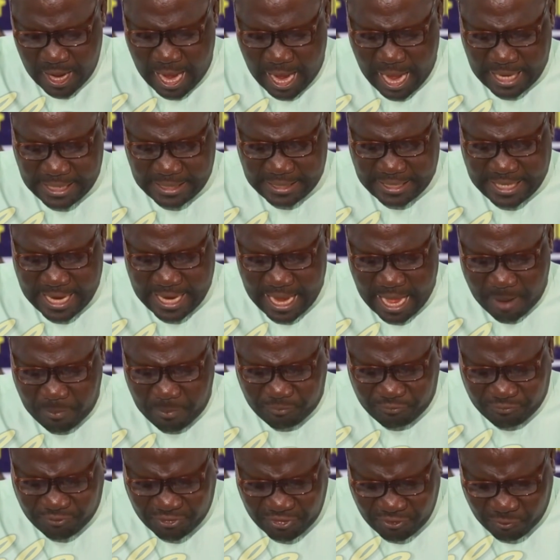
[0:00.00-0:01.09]
and they
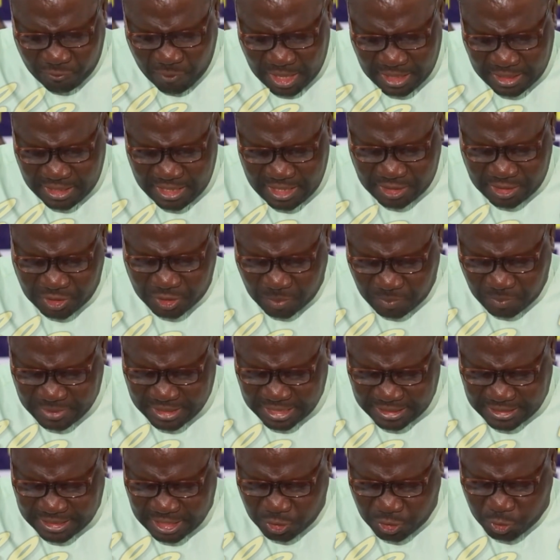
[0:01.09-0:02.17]
are frequently
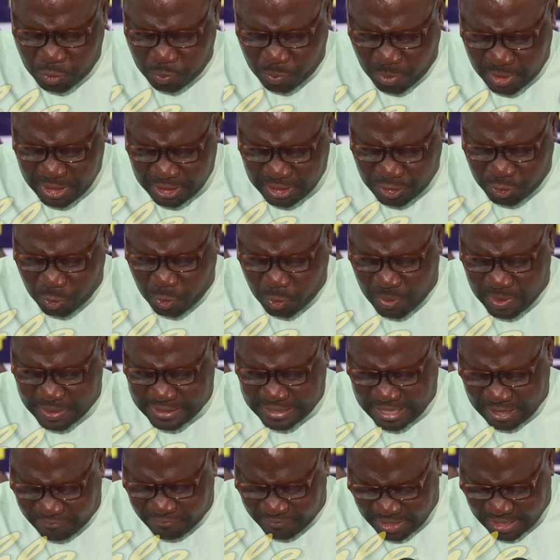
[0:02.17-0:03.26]
subjected to political
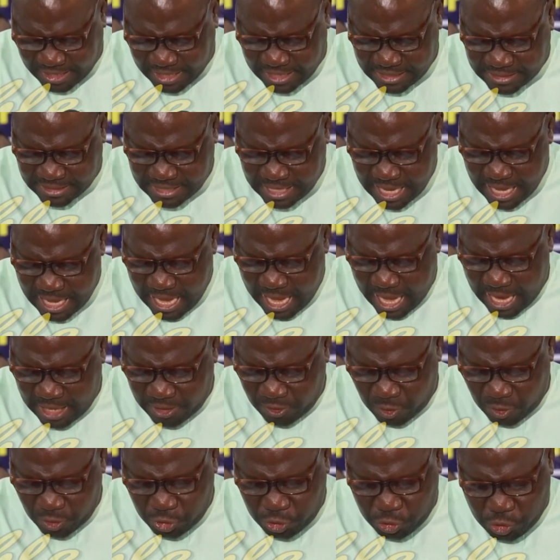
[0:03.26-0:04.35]
interference
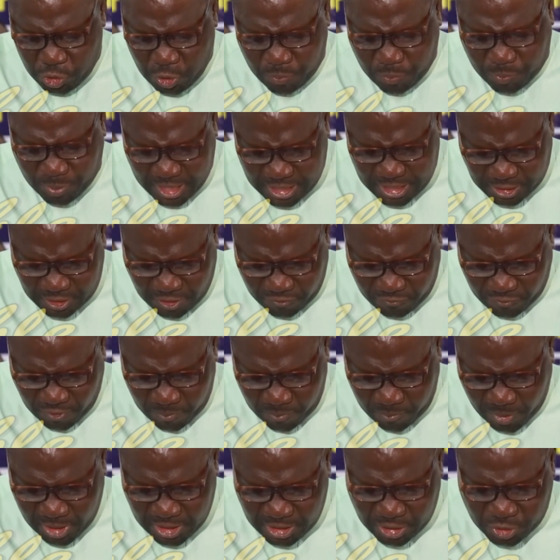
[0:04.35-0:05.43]
and undue pressure from
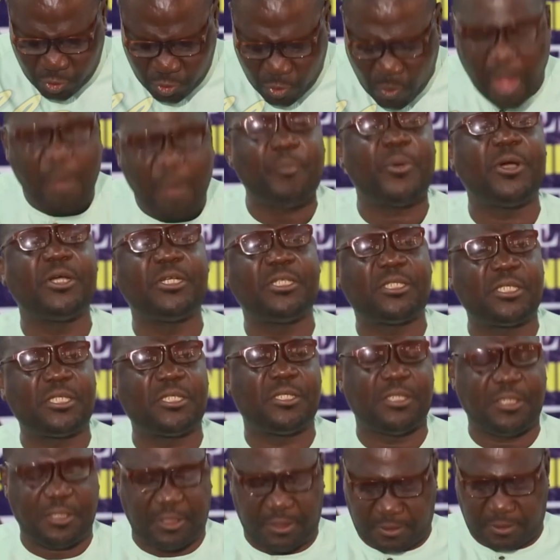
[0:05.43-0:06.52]
political
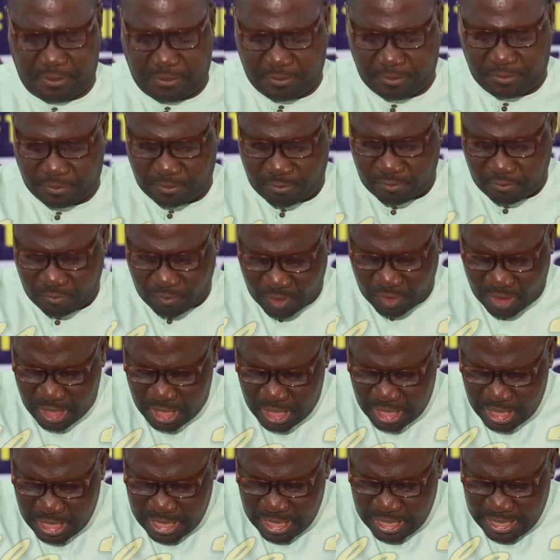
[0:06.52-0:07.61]
appointees.
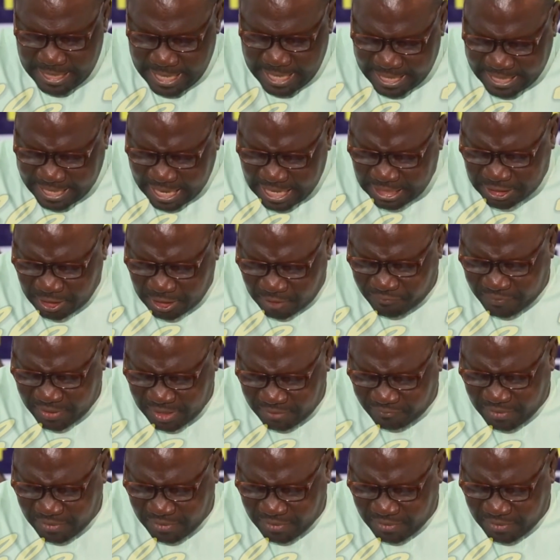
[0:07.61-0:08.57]
In the case of the